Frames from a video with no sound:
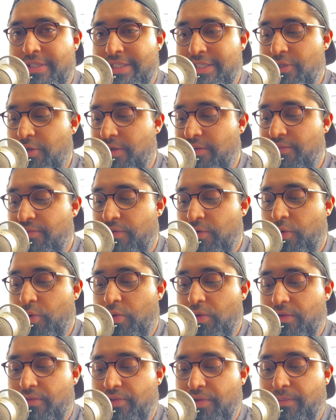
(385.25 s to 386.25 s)
He's going
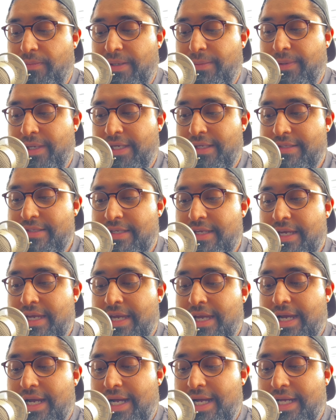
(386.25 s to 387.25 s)
all for the big picks,
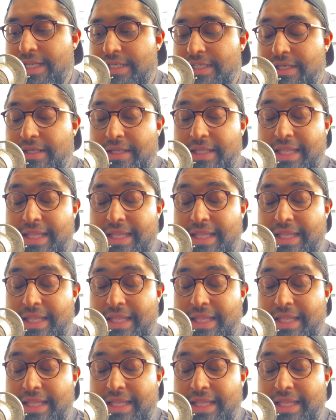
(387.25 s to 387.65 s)
and